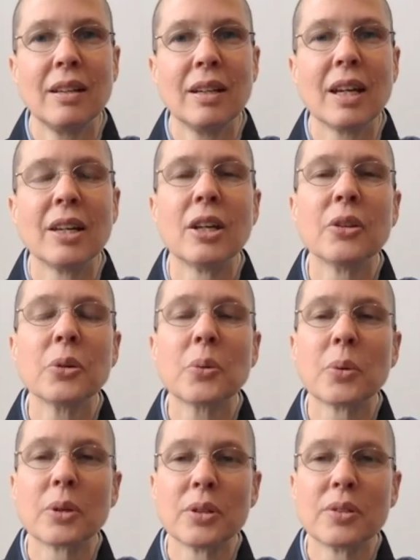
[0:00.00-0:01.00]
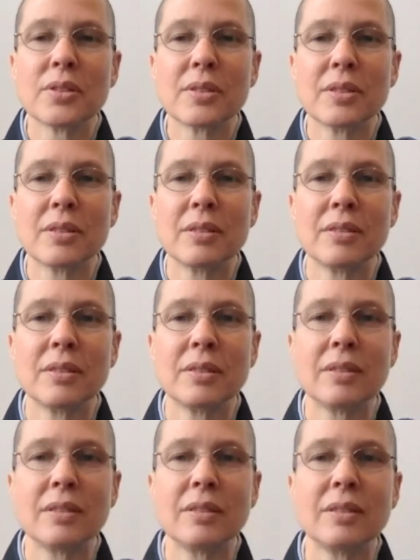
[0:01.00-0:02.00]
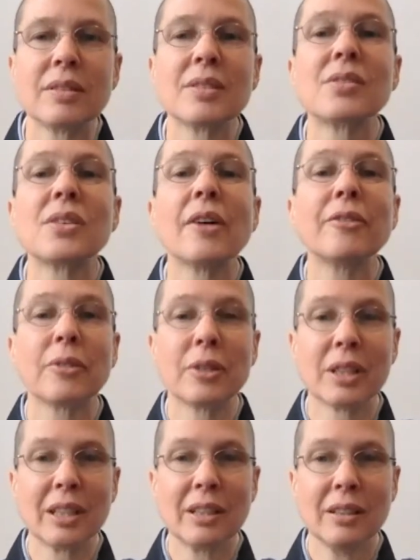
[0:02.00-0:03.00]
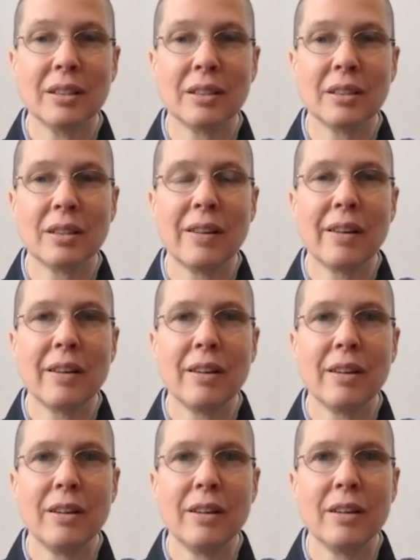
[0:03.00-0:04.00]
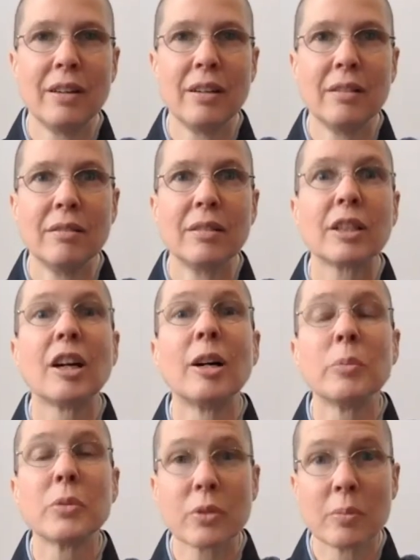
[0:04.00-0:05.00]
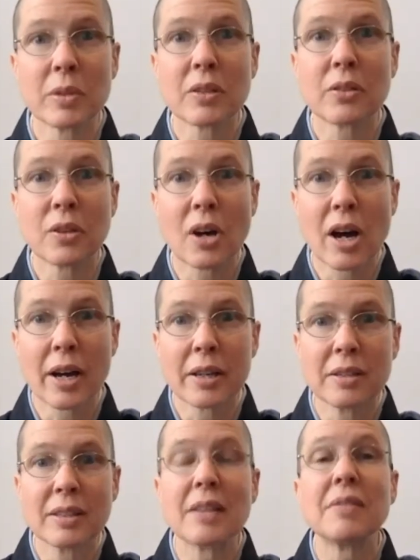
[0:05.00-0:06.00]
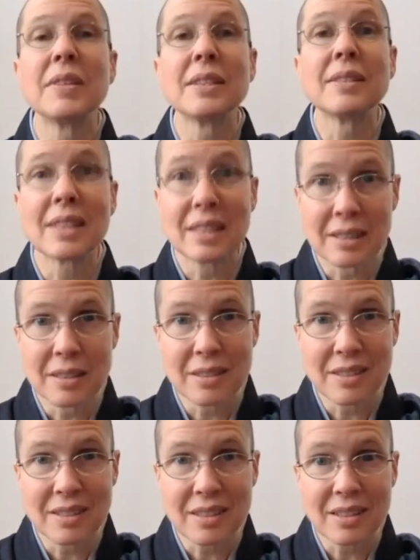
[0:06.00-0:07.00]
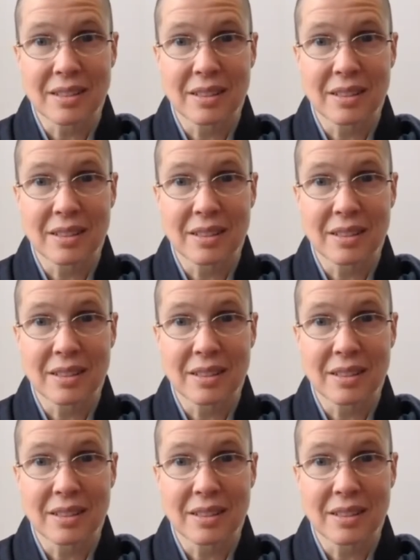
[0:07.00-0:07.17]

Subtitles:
In other words, the suffering comes from the thought that this is,